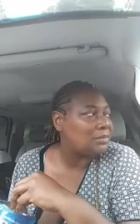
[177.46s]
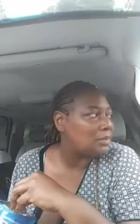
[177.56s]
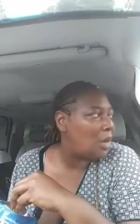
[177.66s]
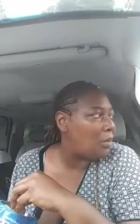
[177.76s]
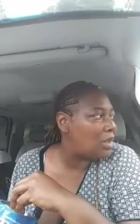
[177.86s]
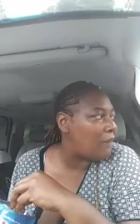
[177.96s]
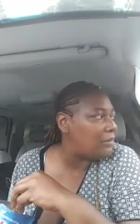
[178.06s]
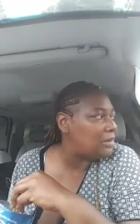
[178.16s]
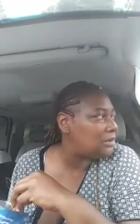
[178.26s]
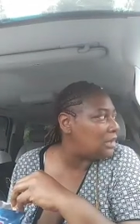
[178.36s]
that went
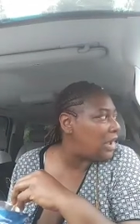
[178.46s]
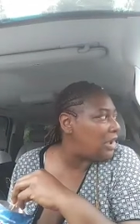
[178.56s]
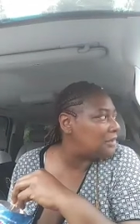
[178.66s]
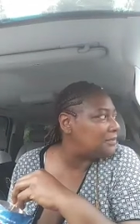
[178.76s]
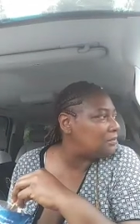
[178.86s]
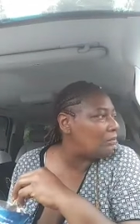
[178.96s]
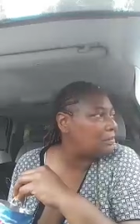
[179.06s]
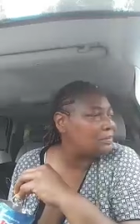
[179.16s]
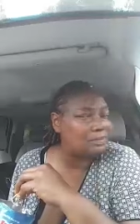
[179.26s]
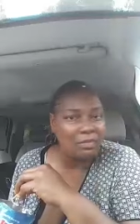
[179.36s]
off on his ass
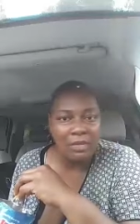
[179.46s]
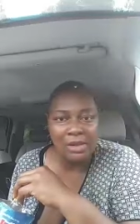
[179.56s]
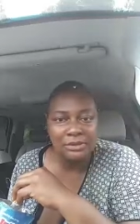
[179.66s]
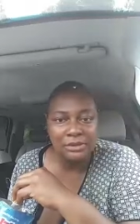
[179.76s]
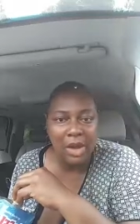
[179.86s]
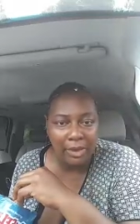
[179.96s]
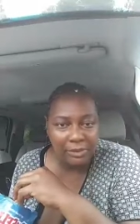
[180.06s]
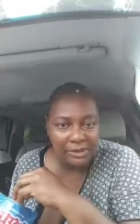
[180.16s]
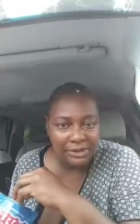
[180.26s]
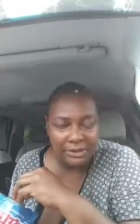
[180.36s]
who started
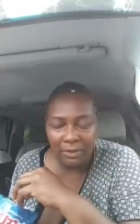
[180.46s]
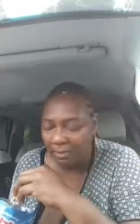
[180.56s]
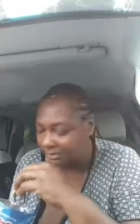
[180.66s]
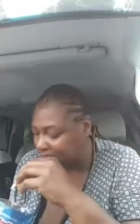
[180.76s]
crying.